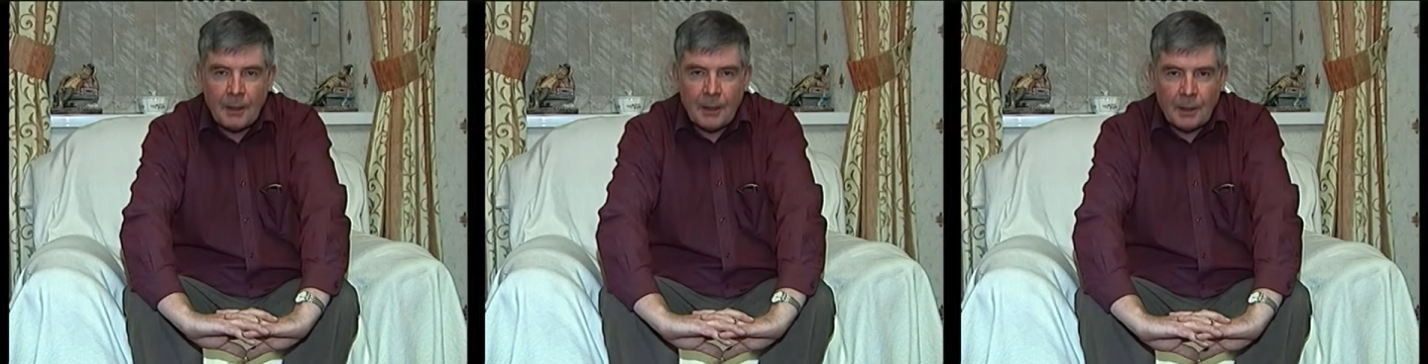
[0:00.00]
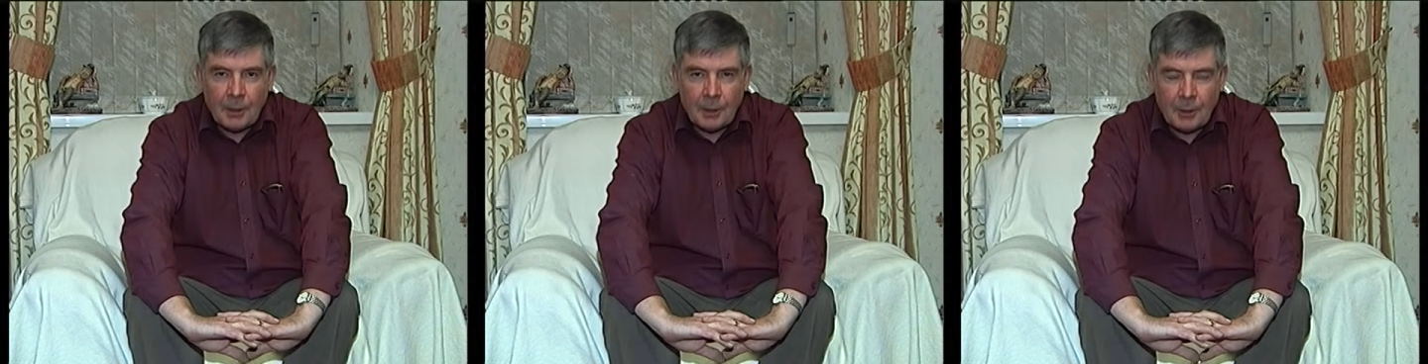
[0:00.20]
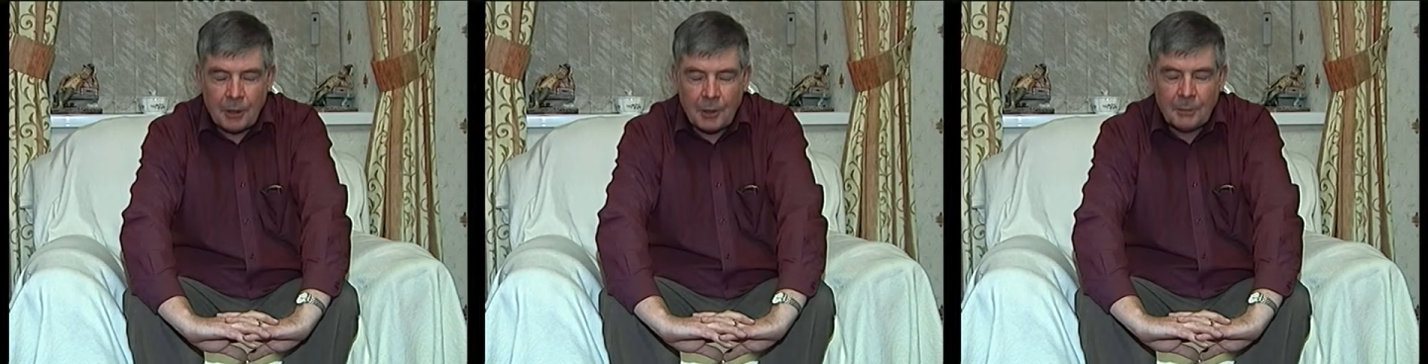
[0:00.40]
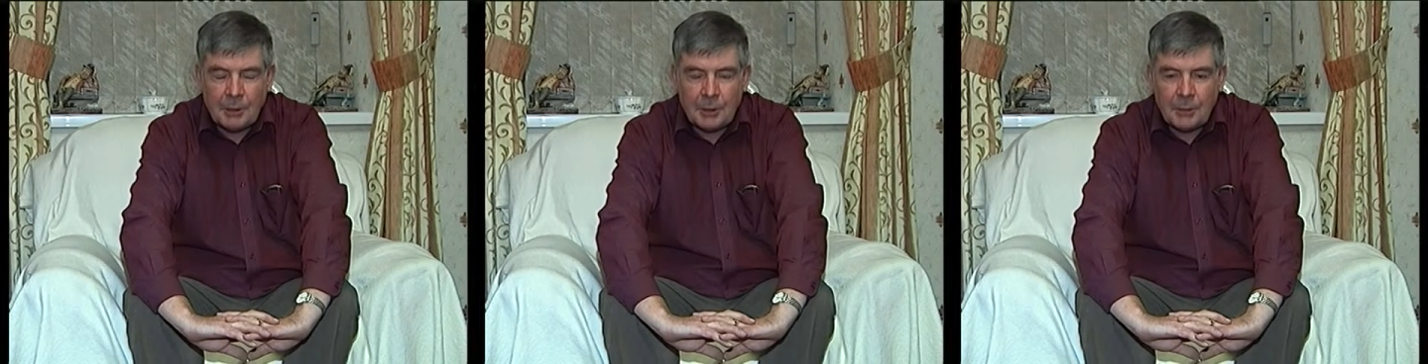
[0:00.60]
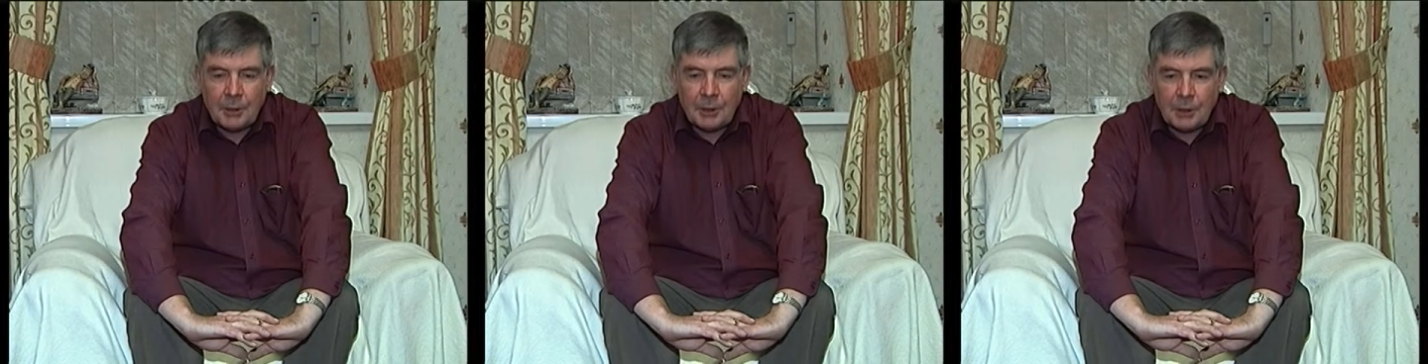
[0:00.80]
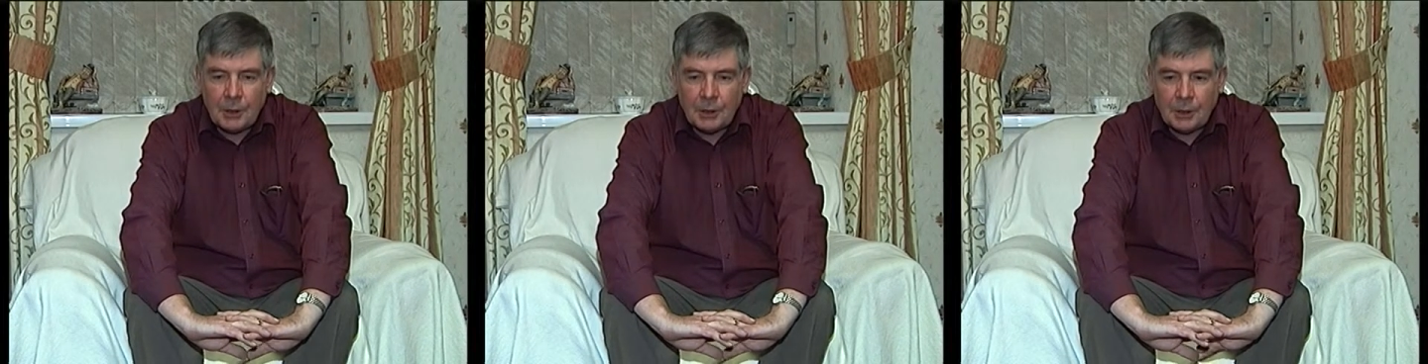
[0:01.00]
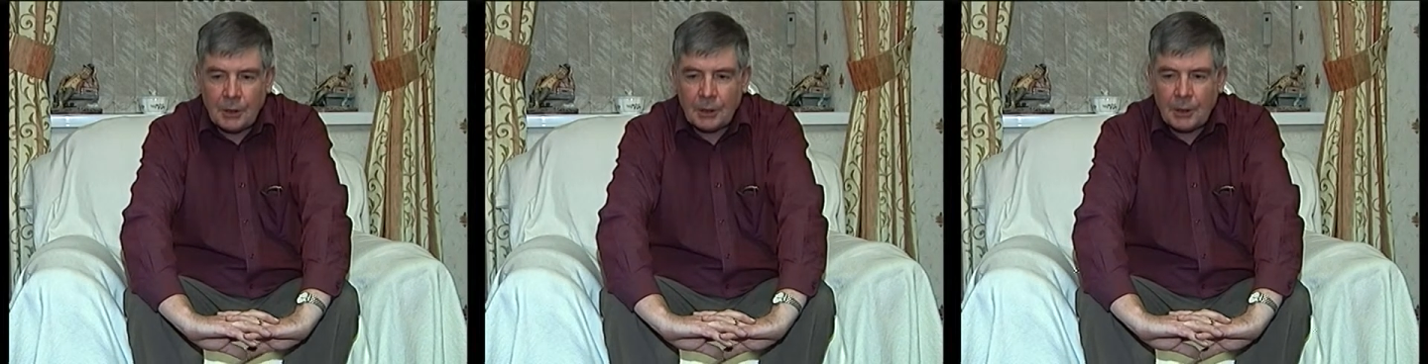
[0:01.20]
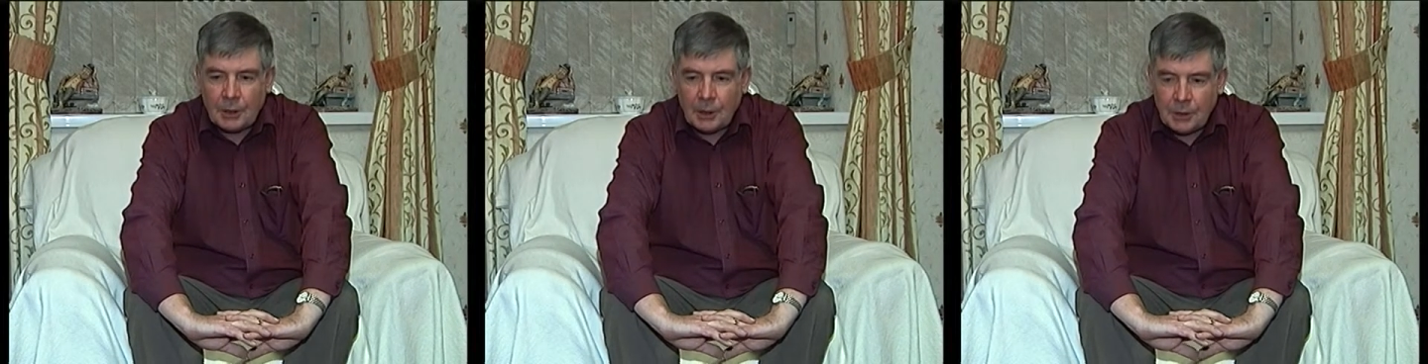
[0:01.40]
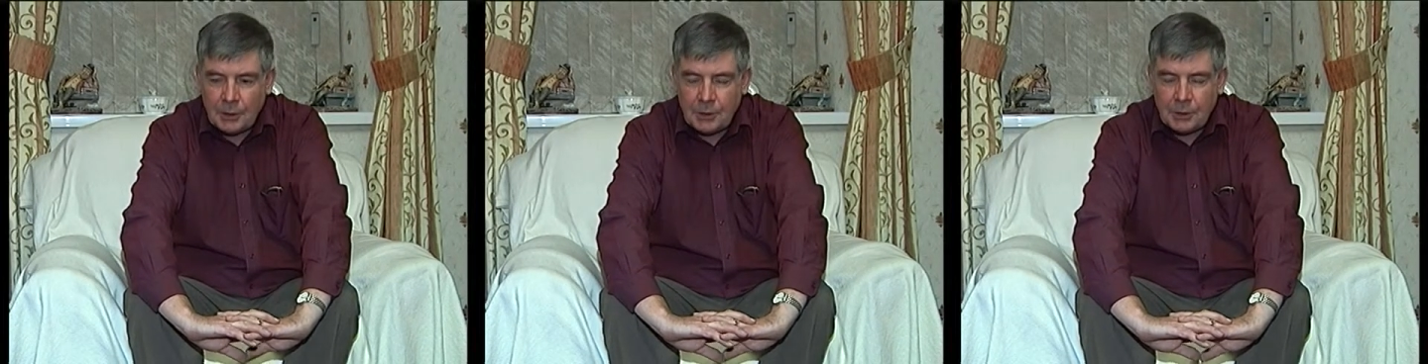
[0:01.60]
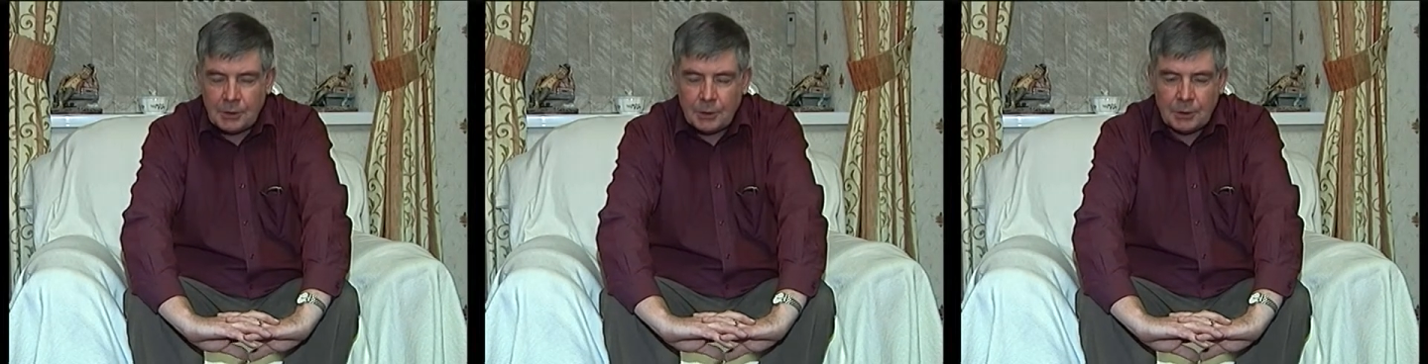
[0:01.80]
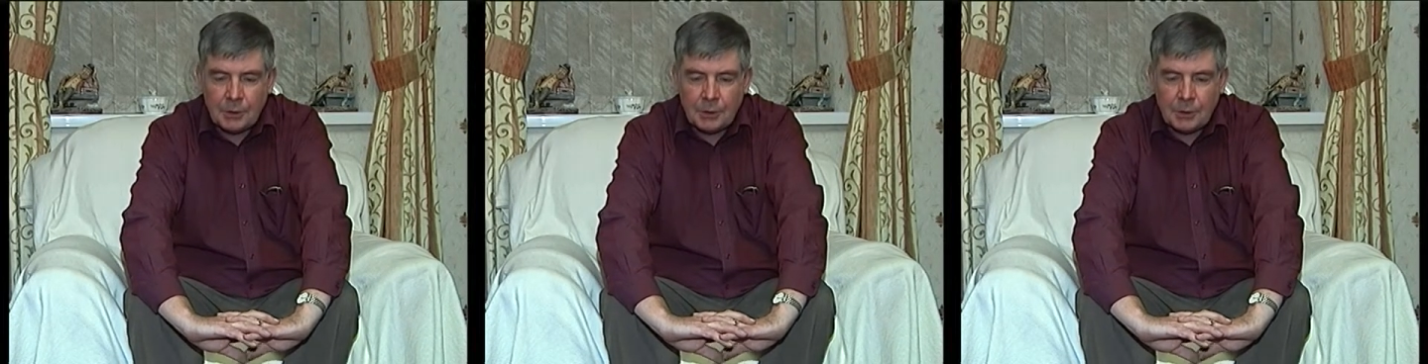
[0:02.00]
The amount of people who called at the house